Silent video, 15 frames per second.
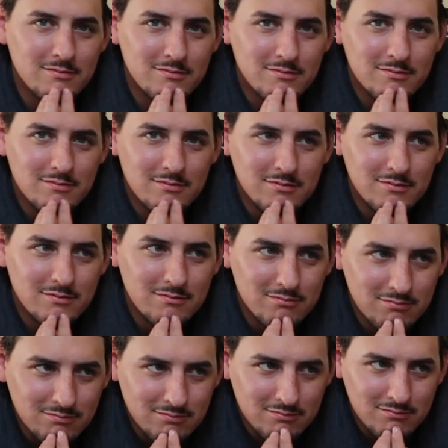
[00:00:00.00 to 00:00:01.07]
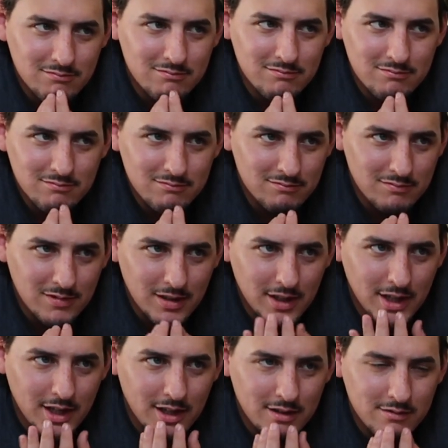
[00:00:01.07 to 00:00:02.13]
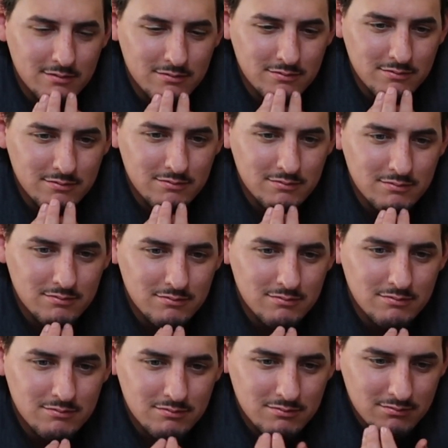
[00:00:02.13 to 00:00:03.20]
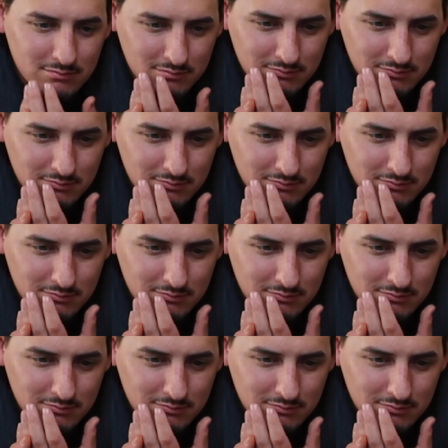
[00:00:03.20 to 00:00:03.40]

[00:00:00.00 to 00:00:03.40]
[no speech]